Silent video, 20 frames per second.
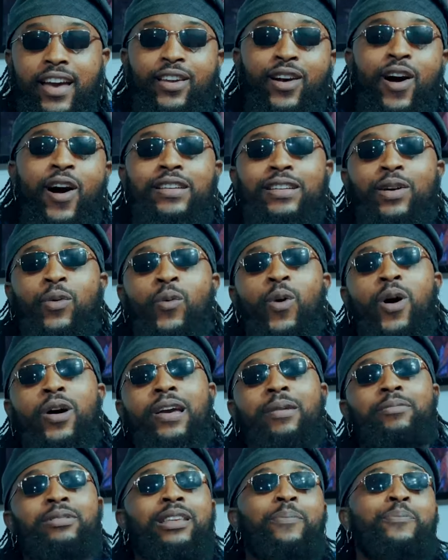Hello guys and
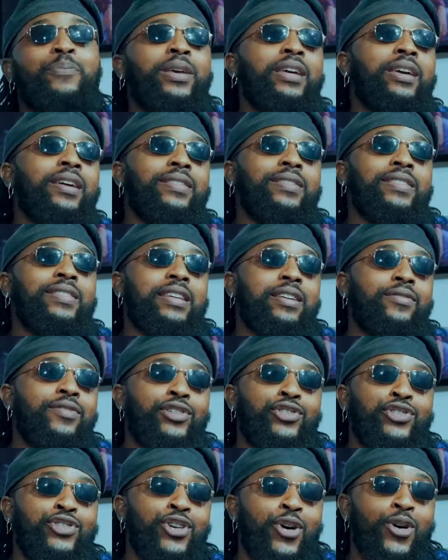welcome to the biggest
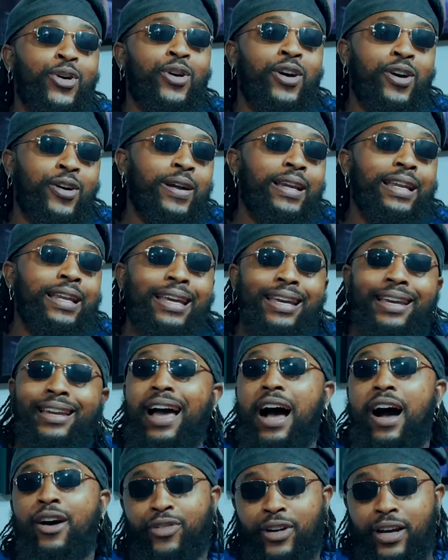TV show currently in
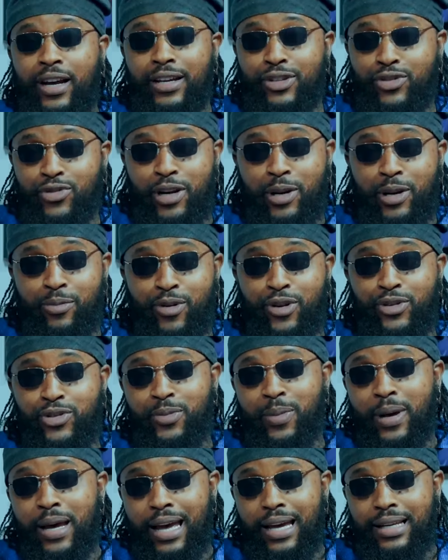Africa. It's trying to brought to
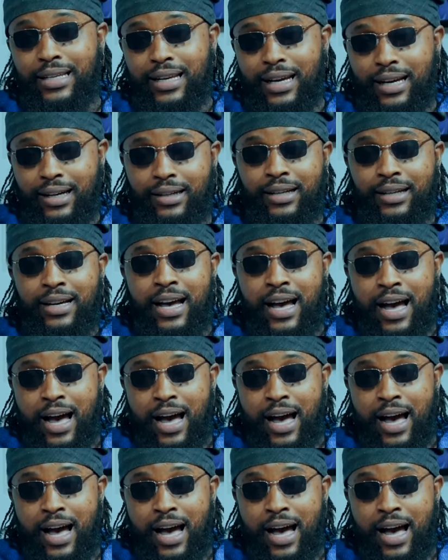you by Airtel.